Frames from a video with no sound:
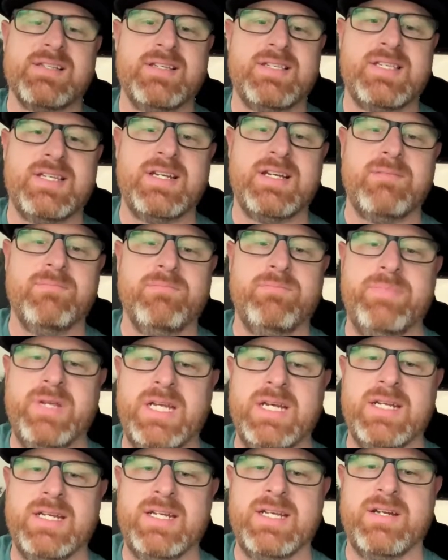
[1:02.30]
listen, I'm
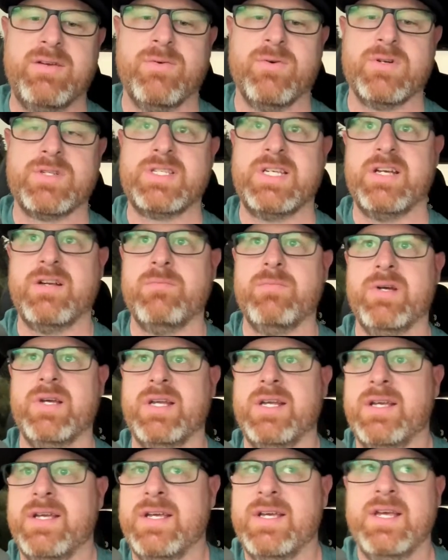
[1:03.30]
beating a dead horse here,
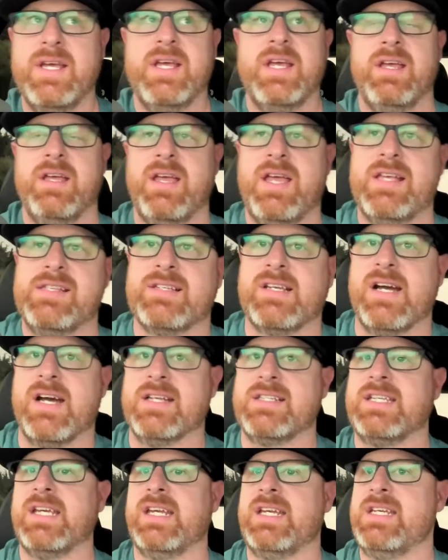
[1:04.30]
but as
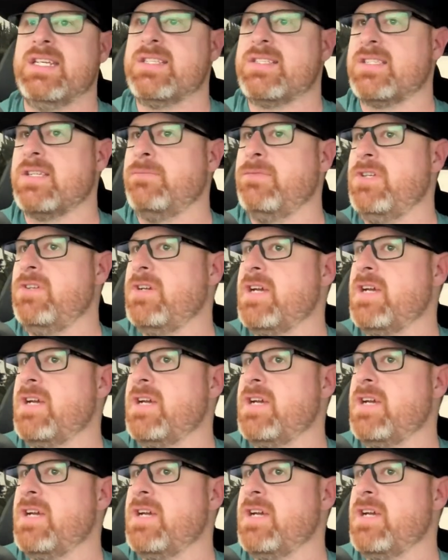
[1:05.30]
content is, some of you